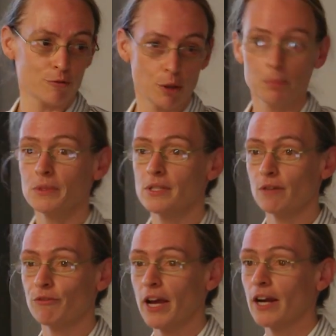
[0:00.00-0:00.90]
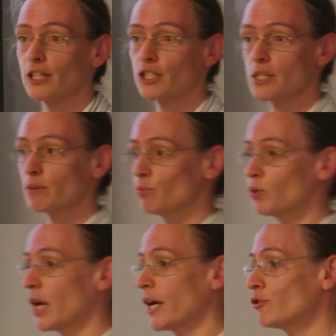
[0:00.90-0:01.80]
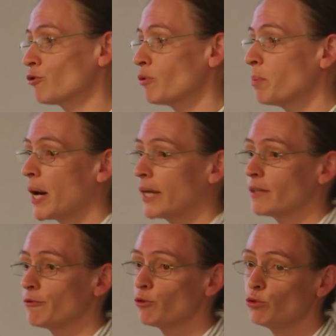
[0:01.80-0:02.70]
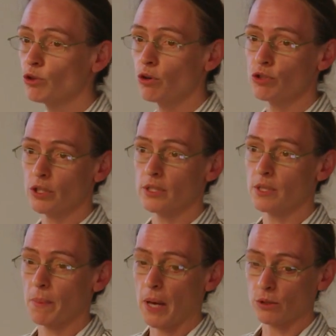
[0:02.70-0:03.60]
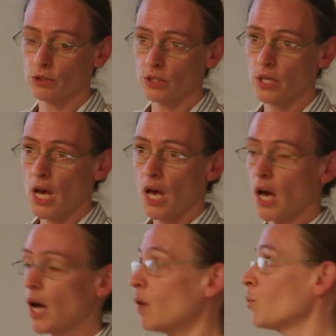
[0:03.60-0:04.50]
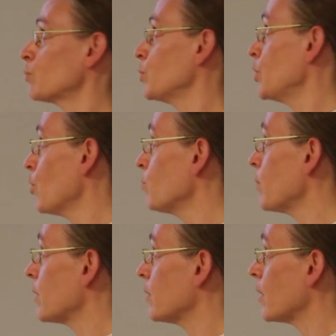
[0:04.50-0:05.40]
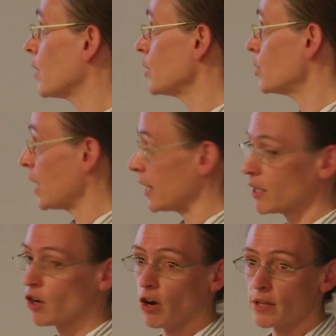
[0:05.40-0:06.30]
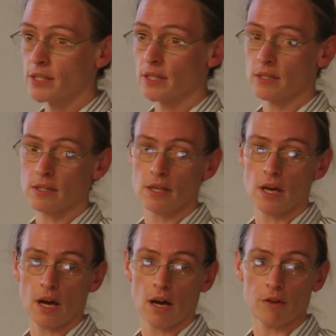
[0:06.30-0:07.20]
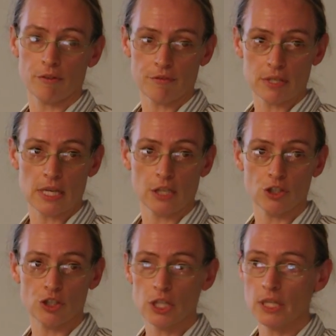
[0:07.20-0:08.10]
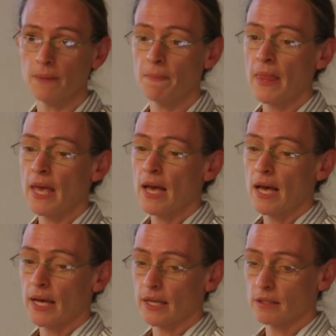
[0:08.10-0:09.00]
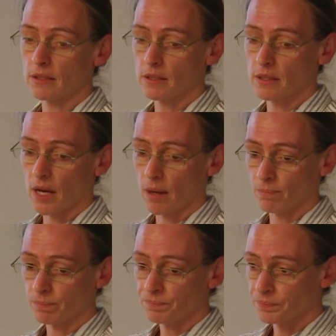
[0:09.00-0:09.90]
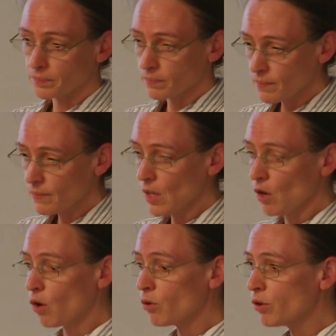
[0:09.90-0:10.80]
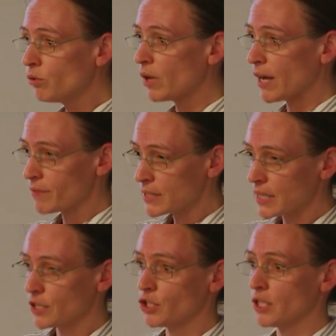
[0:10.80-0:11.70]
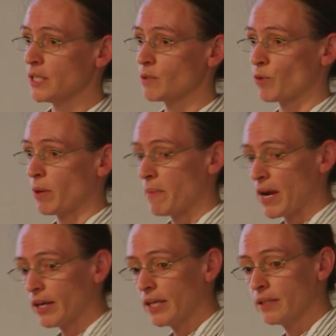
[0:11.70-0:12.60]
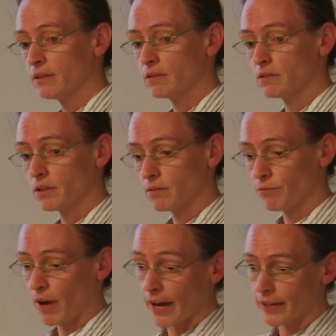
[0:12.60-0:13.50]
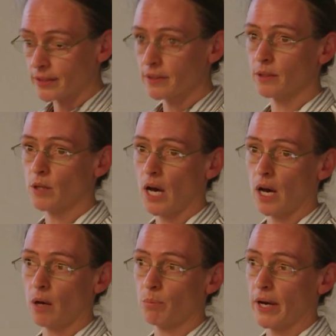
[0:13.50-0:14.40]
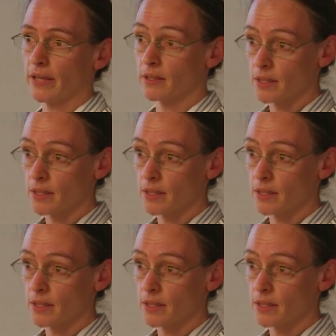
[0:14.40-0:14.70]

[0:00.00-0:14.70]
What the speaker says: from Sylvain, I just would like to remind a few notions about what we know about the genetic causes of FSHD. And although FSHD is primarily defined by the